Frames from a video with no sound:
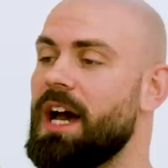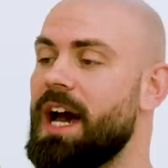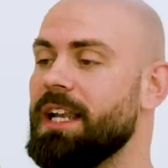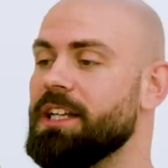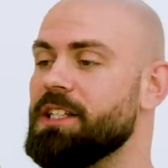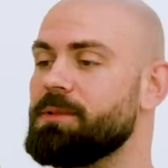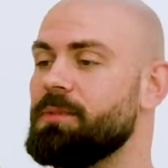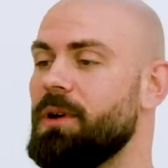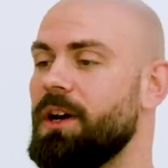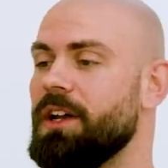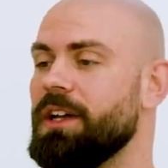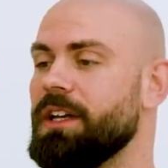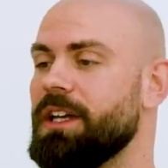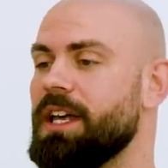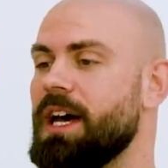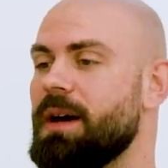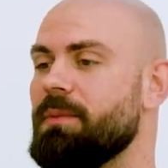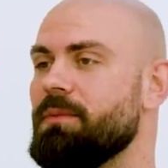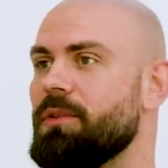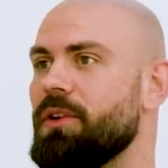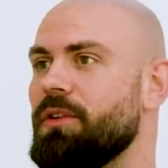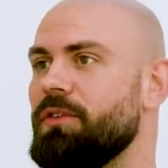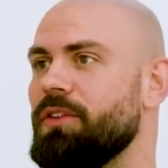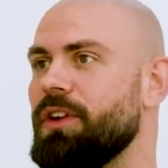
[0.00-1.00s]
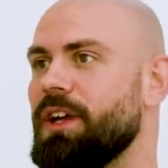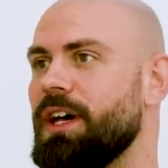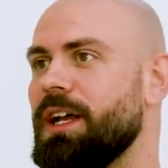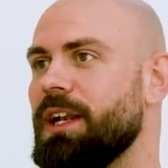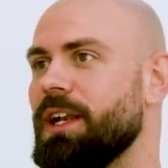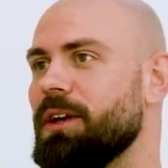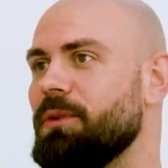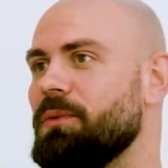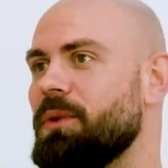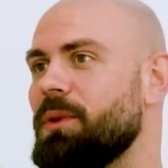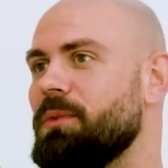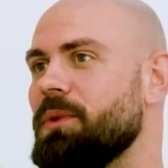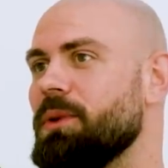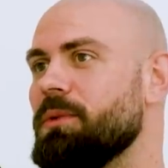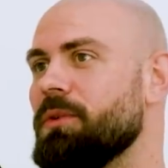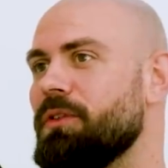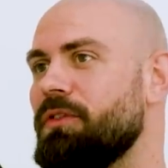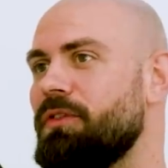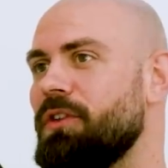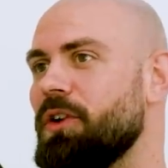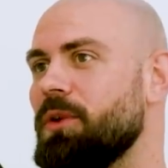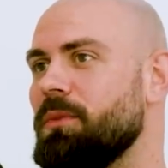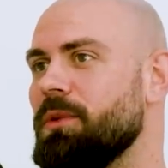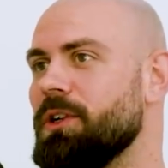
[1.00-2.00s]
Alex behind the camera over there, like when we were
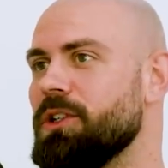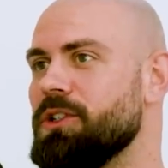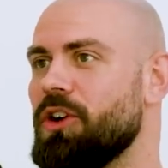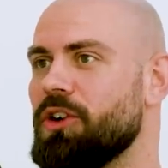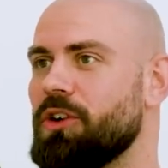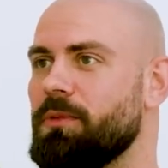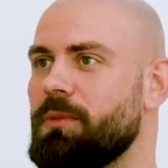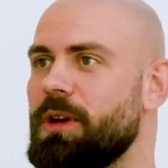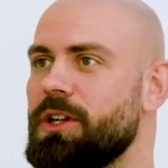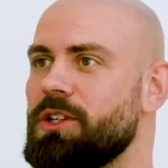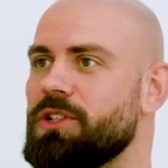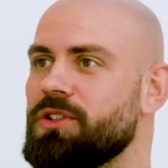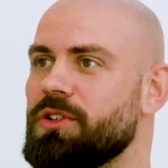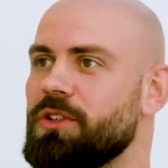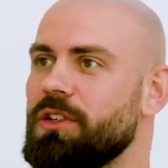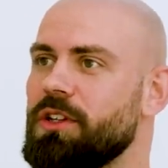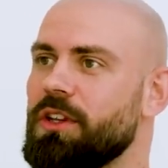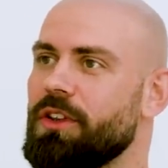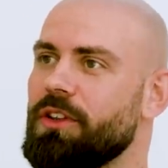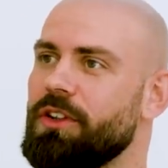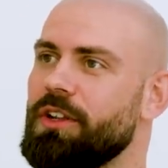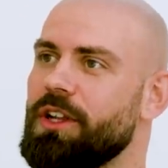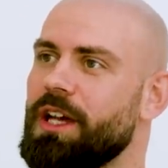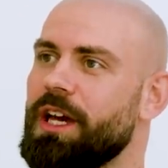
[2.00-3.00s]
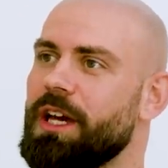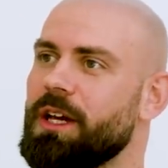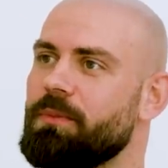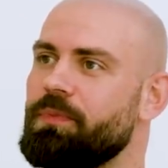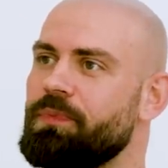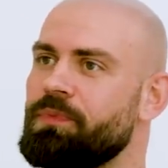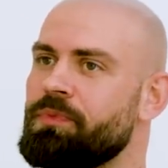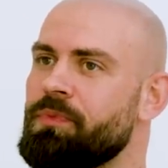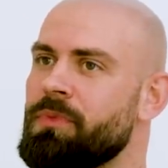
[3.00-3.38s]
filming a documentary the other day,